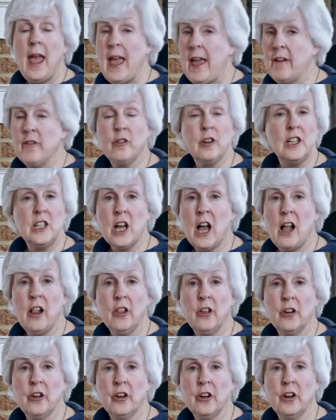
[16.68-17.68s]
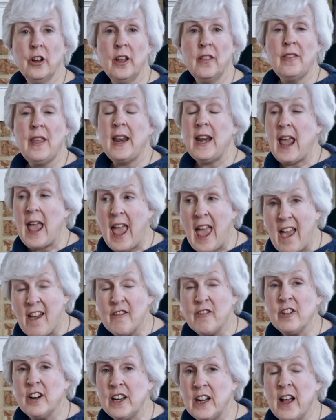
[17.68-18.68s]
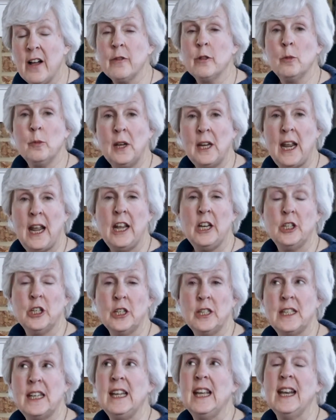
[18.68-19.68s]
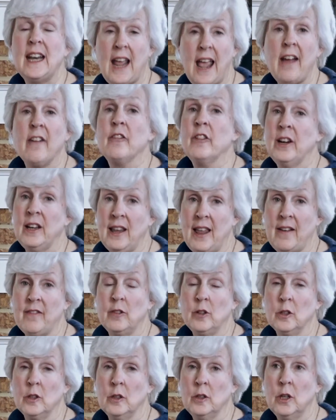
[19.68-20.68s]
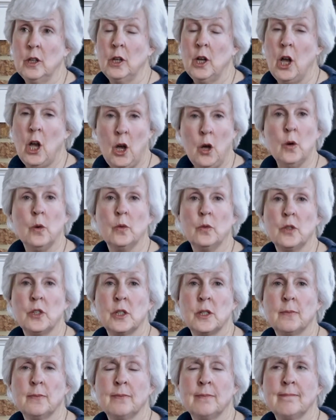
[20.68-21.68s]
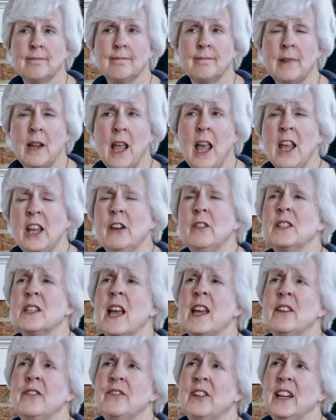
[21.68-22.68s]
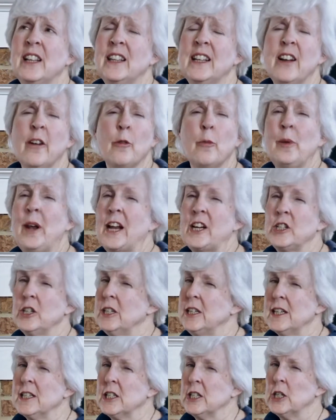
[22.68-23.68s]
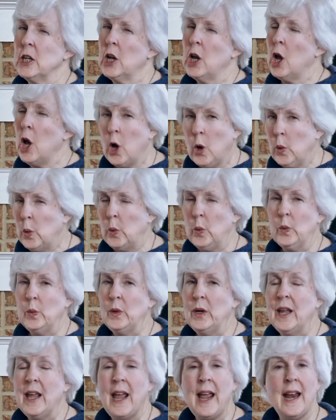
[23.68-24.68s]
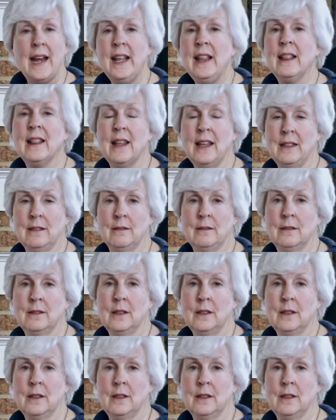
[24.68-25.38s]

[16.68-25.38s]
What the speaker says: every dollar that every government agency at every level owns. You know, it's kind of funny, the government actually doesn't own anything,